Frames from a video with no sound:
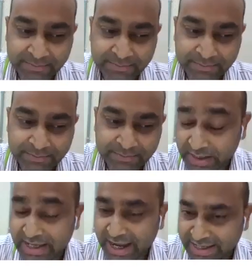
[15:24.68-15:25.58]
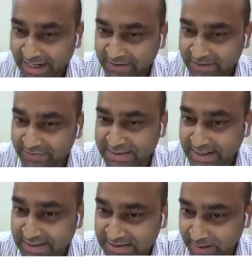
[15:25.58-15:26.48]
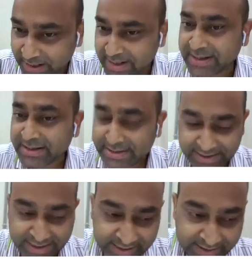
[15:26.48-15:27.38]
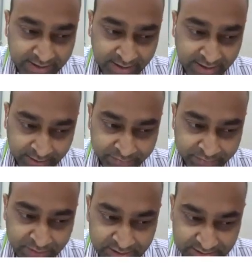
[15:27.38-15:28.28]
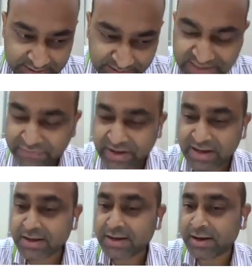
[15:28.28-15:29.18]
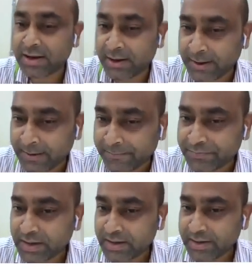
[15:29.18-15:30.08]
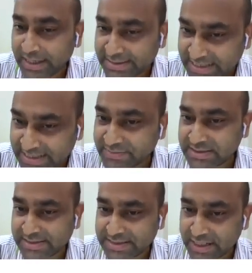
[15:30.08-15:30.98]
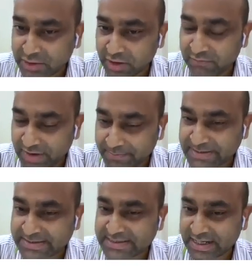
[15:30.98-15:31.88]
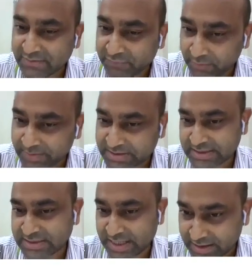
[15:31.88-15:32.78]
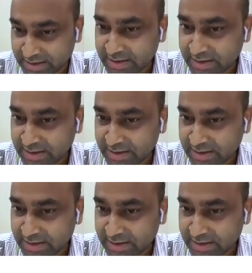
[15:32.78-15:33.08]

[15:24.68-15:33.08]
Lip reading: very high activation energy barrier. There are specific enzymes. These are called flipases and flopases, and